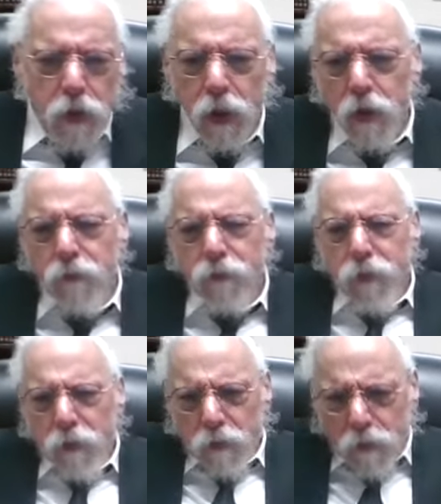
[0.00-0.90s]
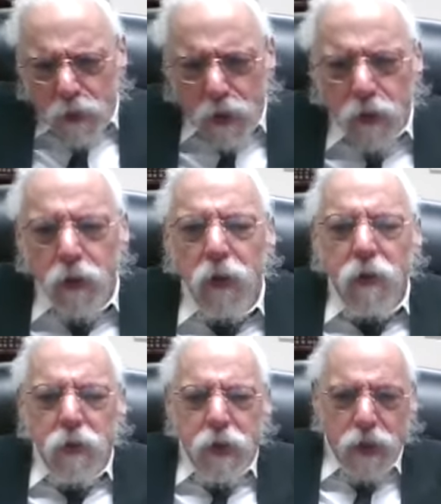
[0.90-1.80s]
Okay.
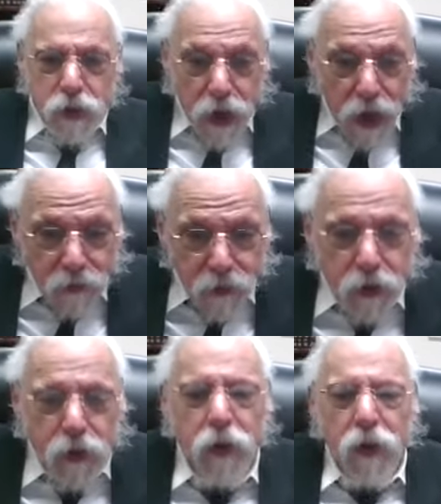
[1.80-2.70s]
Says the Raavad,